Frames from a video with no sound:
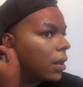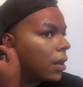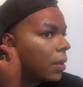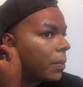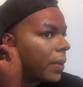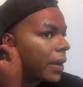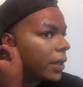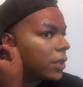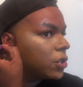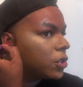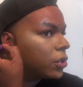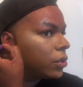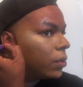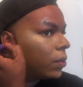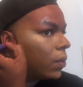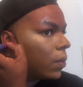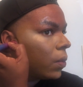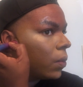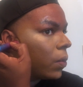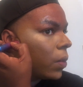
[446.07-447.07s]
Now, mind
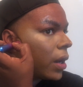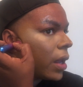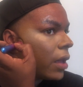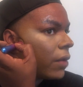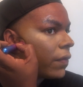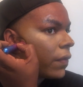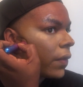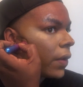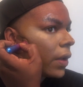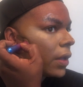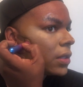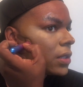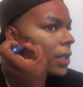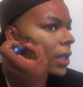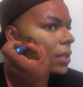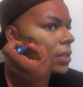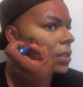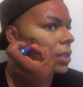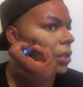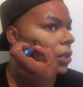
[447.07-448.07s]
you, whatever
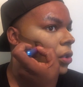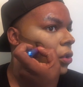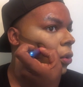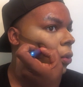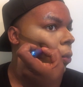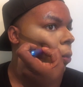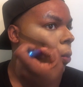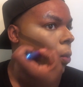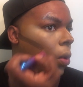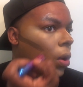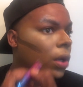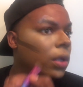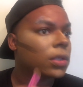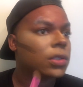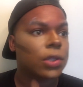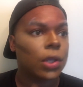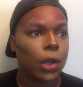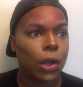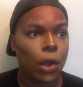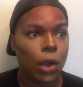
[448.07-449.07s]
intensity you want
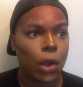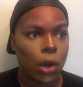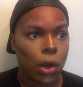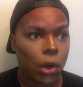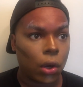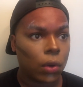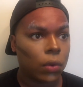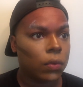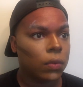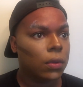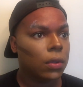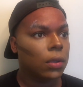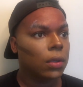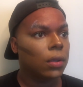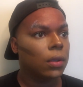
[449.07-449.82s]
to go